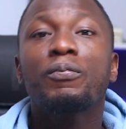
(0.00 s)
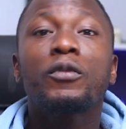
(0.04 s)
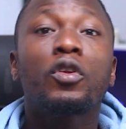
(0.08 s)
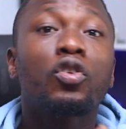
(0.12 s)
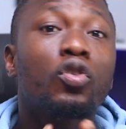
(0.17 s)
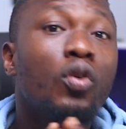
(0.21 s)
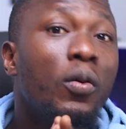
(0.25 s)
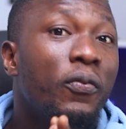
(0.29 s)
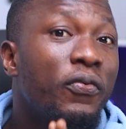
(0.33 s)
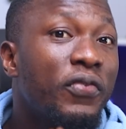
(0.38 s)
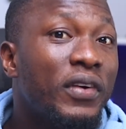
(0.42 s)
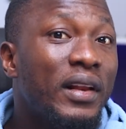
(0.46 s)

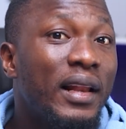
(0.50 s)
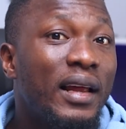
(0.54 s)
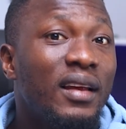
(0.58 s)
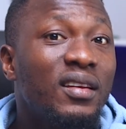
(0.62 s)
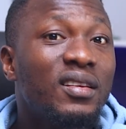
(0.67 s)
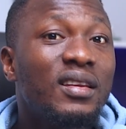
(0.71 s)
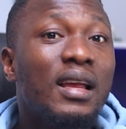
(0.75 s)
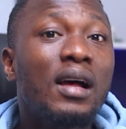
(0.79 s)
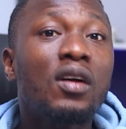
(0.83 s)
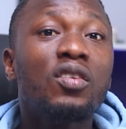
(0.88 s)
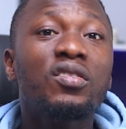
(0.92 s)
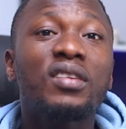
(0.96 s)
Some
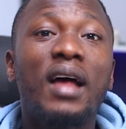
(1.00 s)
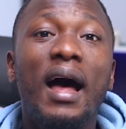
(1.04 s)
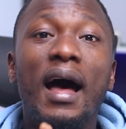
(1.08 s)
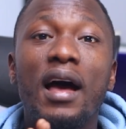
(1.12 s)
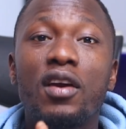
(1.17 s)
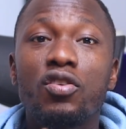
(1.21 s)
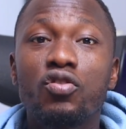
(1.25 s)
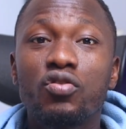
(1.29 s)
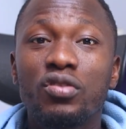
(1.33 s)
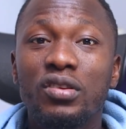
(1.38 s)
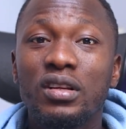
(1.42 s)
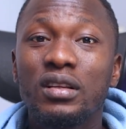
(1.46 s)
freelancers
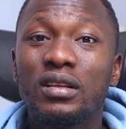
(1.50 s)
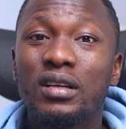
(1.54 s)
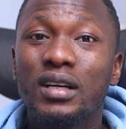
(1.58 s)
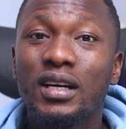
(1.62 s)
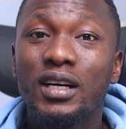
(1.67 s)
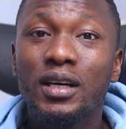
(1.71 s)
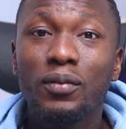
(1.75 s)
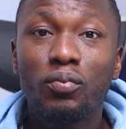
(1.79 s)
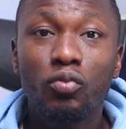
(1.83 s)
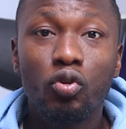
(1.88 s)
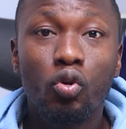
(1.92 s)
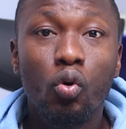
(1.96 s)
are using
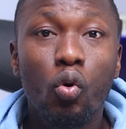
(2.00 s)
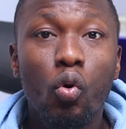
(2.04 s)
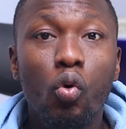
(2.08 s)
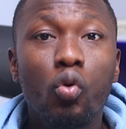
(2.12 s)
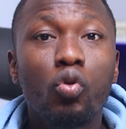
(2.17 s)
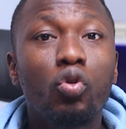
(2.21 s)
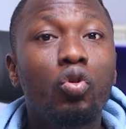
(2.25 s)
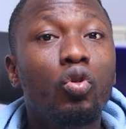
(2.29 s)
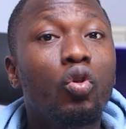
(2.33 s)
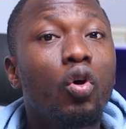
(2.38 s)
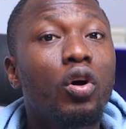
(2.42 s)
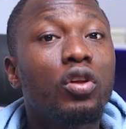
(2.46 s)

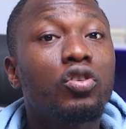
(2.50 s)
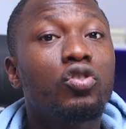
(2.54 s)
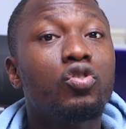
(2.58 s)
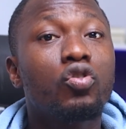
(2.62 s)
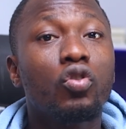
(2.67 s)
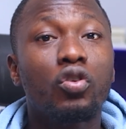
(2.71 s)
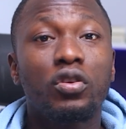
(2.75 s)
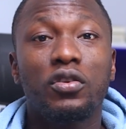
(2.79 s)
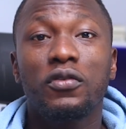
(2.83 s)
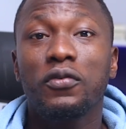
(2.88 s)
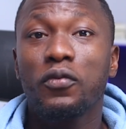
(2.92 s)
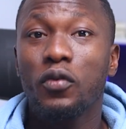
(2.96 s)
crypto not
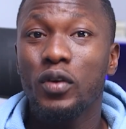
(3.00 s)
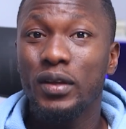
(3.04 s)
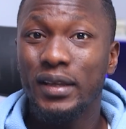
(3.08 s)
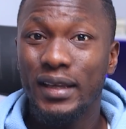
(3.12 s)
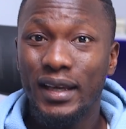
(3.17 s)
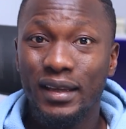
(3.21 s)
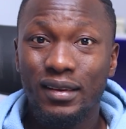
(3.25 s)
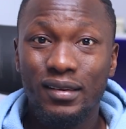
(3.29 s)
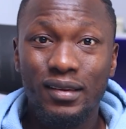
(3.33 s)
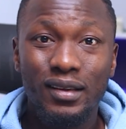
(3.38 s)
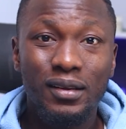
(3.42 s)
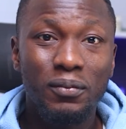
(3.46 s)
just for
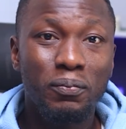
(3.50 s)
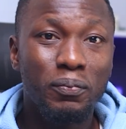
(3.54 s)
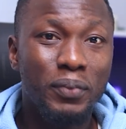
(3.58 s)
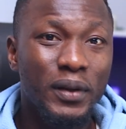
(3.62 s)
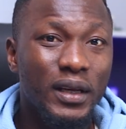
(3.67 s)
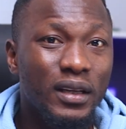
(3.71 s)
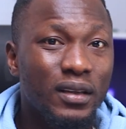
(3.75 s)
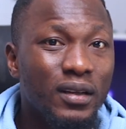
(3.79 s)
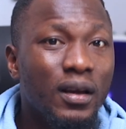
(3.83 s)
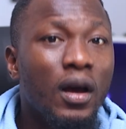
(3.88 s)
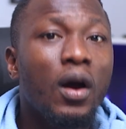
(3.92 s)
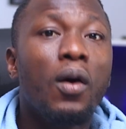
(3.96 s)
getting
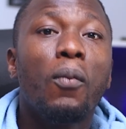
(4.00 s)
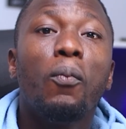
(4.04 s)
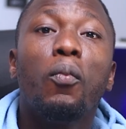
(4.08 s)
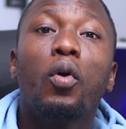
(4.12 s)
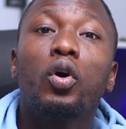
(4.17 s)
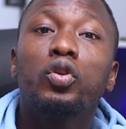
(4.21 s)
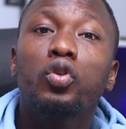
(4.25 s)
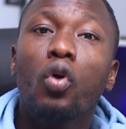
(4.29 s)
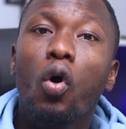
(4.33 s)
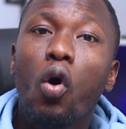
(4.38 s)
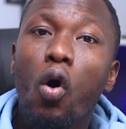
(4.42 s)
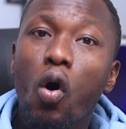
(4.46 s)
paid,
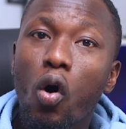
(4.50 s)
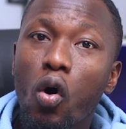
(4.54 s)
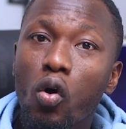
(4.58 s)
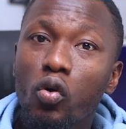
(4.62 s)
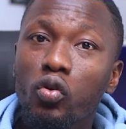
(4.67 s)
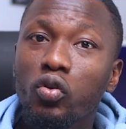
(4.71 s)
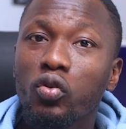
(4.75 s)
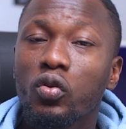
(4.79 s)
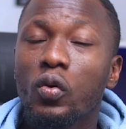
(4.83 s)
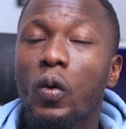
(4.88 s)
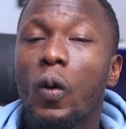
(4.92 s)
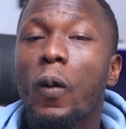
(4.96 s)
but
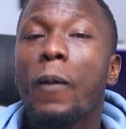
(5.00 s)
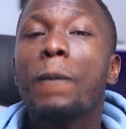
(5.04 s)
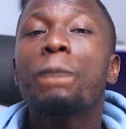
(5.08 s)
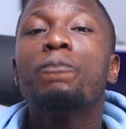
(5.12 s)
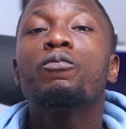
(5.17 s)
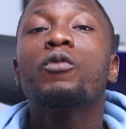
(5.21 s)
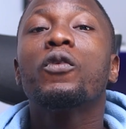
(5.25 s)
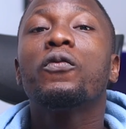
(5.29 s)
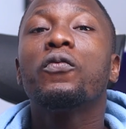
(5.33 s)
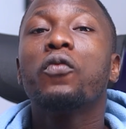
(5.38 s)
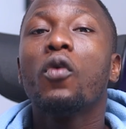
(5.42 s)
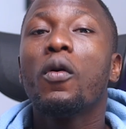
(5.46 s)
also
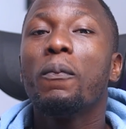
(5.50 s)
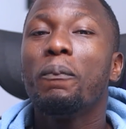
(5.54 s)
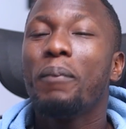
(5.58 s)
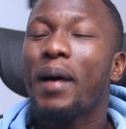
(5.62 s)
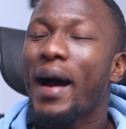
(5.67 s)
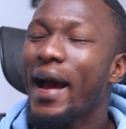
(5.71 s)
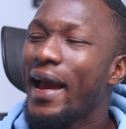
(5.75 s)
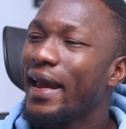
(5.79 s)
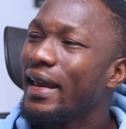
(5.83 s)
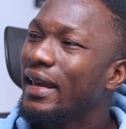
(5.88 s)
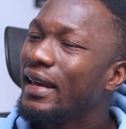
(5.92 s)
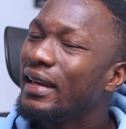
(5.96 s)
for
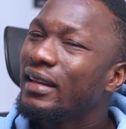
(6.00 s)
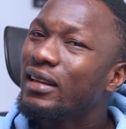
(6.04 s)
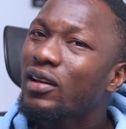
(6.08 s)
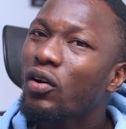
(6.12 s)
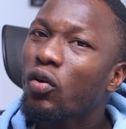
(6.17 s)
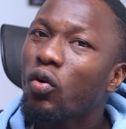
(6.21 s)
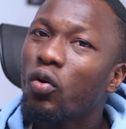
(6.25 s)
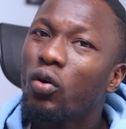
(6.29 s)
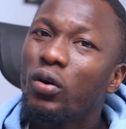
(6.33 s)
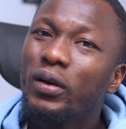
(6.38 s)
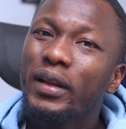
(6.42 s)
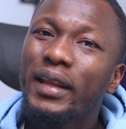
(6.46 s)
buying
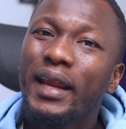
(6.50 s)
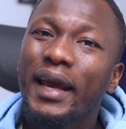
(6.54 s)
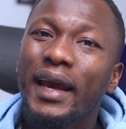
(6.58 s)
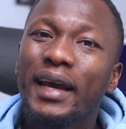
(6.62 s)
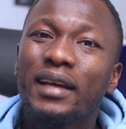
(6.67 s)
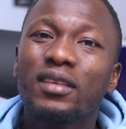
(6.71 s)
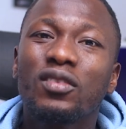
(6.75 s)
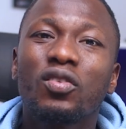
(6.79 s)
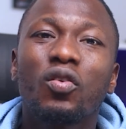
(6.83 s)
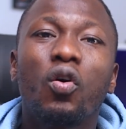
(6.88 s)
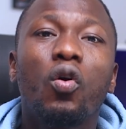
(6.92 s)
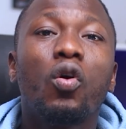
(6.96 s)

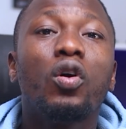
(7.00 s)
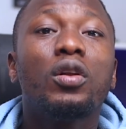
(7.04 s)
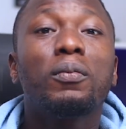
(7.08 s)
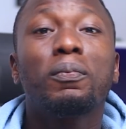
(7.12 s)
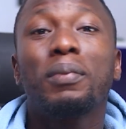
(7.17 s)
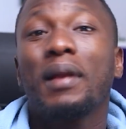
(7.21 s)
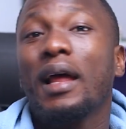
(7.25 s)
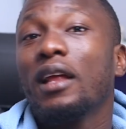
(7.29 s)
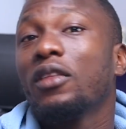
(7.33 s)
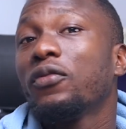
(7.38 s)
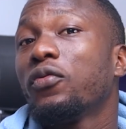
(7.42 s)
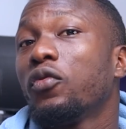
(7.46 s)
connect on
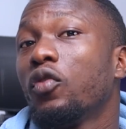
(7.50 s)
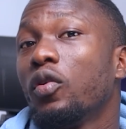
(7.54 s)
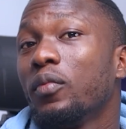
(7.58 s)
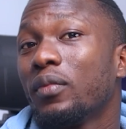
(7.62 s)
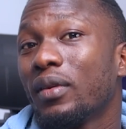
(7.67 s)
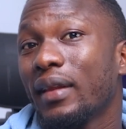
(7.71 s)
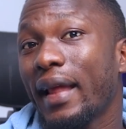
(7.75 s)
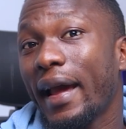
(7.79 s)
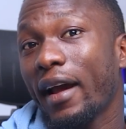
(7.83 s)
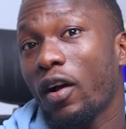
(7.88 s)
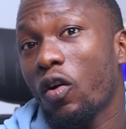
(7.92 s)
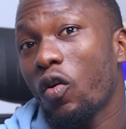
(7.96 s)

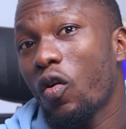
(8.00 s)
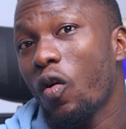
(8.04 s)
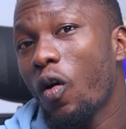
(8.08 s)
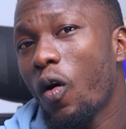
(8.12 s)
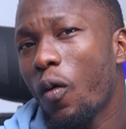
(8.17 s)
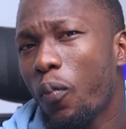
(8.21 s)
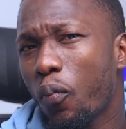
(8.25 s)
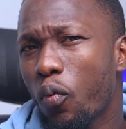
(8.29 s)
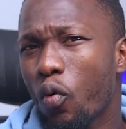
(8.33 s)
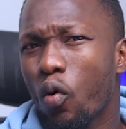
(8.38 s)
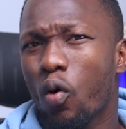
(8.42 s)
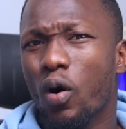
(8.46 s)
platforms like
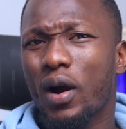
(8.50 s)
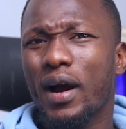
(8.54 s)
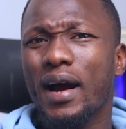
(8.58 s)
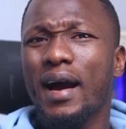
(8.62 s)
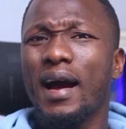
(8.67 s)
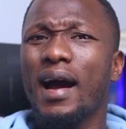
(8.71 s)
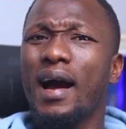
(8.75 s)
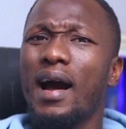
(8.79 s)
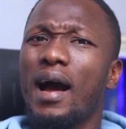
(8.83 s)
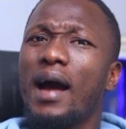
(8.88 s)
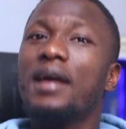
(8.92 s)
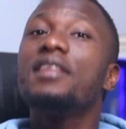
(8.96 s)

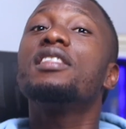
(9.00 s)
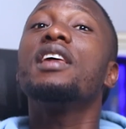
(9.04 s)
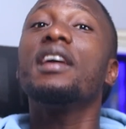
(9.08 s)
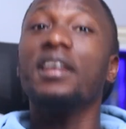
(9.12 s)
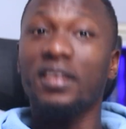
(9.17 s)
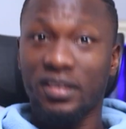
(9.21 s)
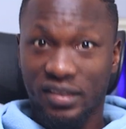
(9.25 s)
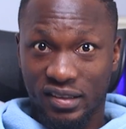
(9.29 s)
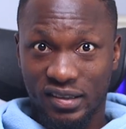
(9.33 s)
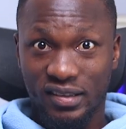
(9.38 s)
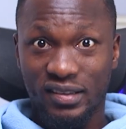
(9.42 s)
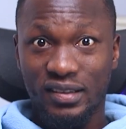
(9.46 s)
Upwork.
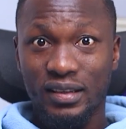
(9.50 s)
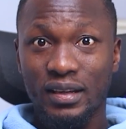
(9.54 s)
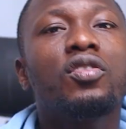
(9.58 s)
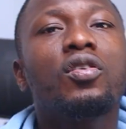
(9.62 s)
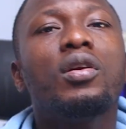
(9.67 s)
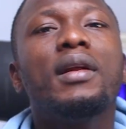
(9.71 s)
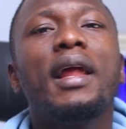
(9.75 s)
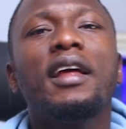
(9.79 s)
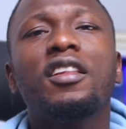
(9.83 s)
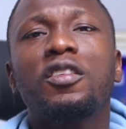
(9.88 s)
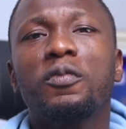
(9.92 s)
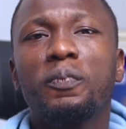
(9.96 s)
Yes.
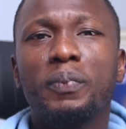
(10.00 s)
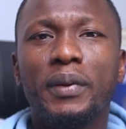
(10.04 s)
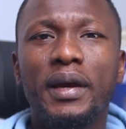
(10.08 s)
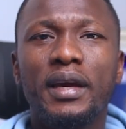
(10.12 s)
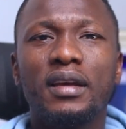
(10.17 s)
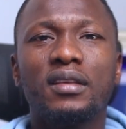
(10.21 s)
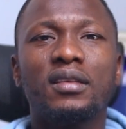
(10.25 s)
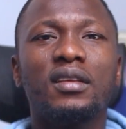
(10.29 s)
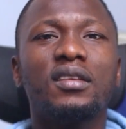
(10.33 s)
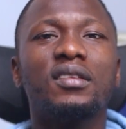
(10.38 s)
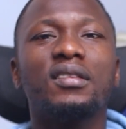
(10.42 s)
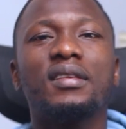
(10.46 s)
So let's
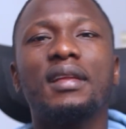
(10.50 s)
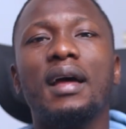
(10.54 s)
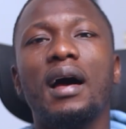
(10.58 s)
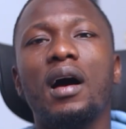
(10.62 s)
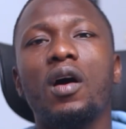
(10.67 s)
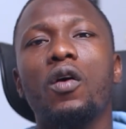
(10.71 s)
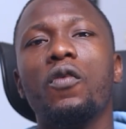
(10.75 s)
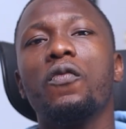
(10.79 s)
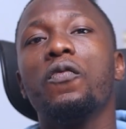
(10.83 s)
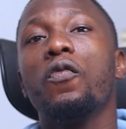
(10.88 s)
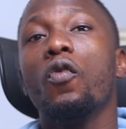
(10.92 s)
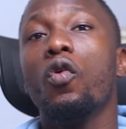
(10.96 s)
break this
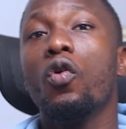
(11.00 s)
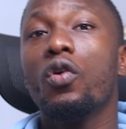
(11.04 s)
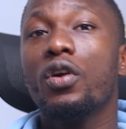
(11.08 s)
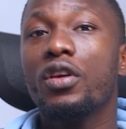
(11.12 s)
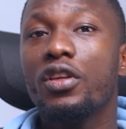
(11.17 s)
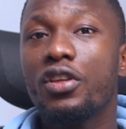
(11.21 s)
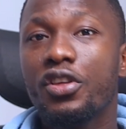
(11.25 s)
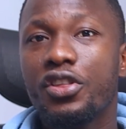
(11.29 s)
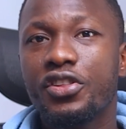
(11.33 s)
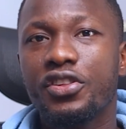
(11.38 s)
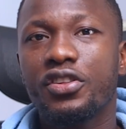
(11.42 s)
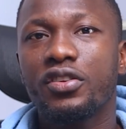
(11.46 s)
down for
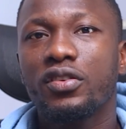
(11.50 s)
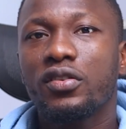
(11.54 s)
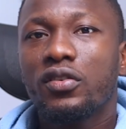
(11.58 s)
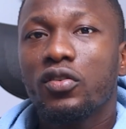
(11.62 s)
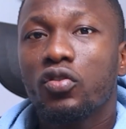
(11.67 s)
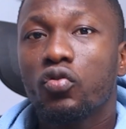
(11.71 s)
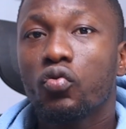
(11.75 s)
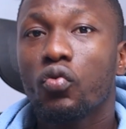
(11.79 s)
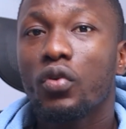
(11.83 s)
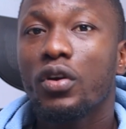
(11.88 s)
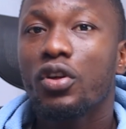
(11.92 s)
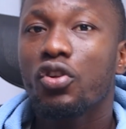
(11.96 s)
each
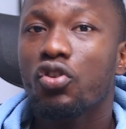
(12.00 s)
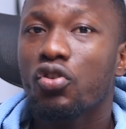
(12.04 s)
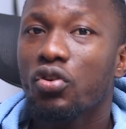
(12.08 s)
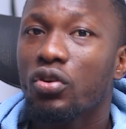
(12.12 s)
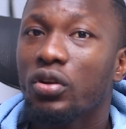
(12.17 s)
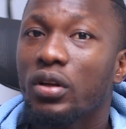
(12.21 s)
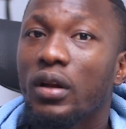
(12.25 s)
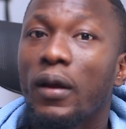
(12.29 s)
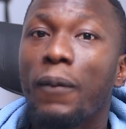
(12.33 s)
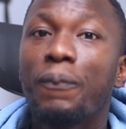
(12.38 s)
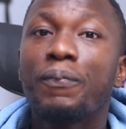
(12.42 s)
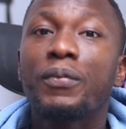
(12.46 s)

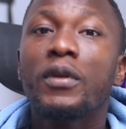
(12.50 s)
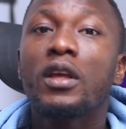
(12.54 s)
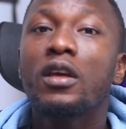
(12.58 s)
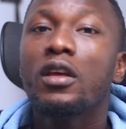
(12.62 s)
situation.